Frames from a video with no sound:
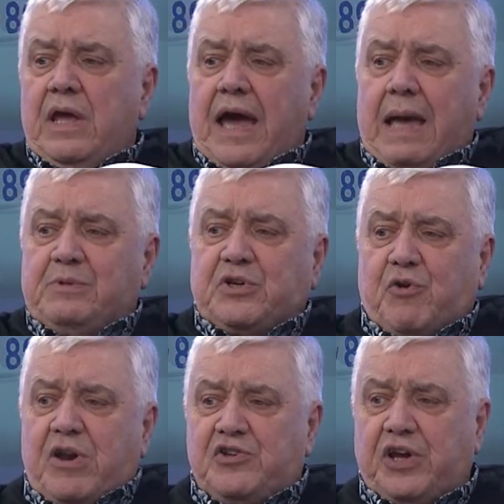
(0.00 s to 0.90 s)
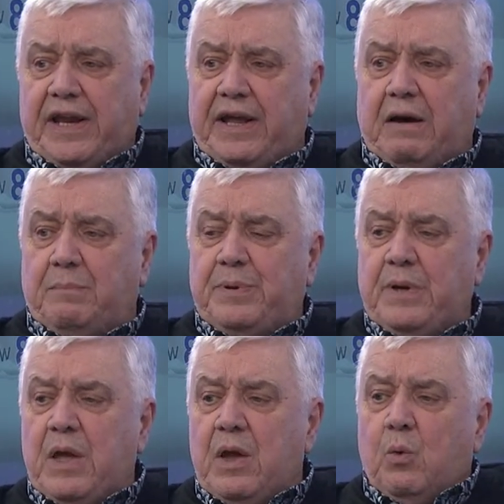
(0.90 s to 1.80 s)
I'm scrunching it up.
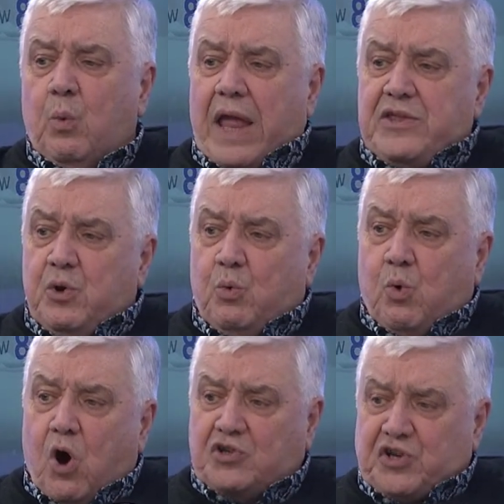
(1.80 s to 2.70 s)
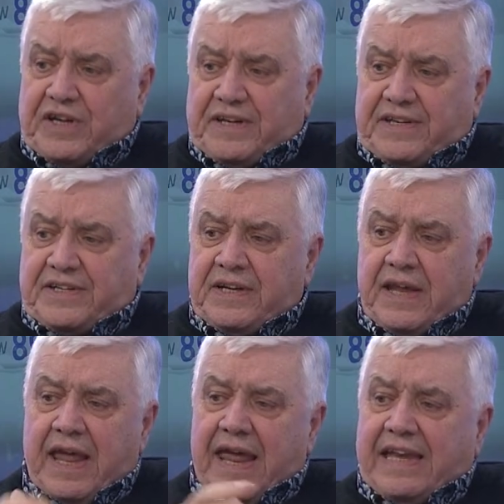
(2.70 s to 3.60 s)
When you wash it,
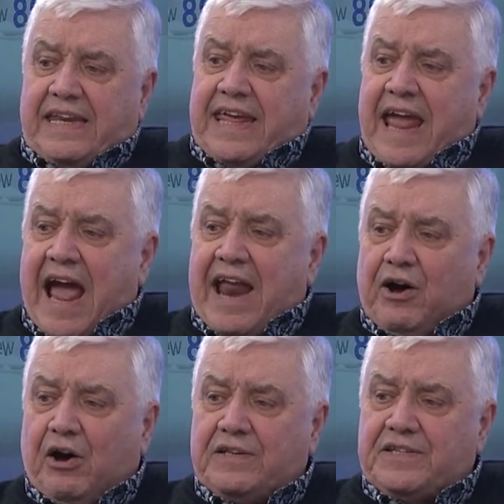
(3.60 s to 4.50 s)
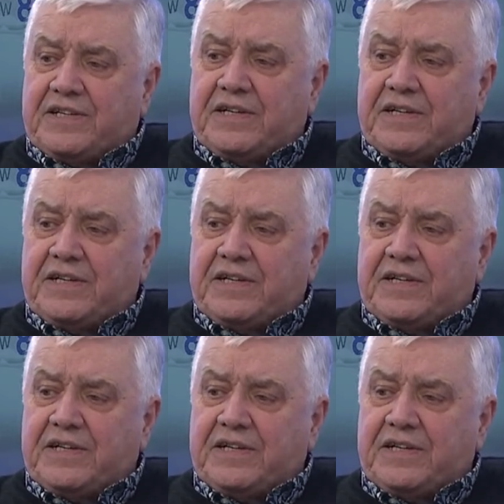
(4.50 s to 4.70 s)
it cannot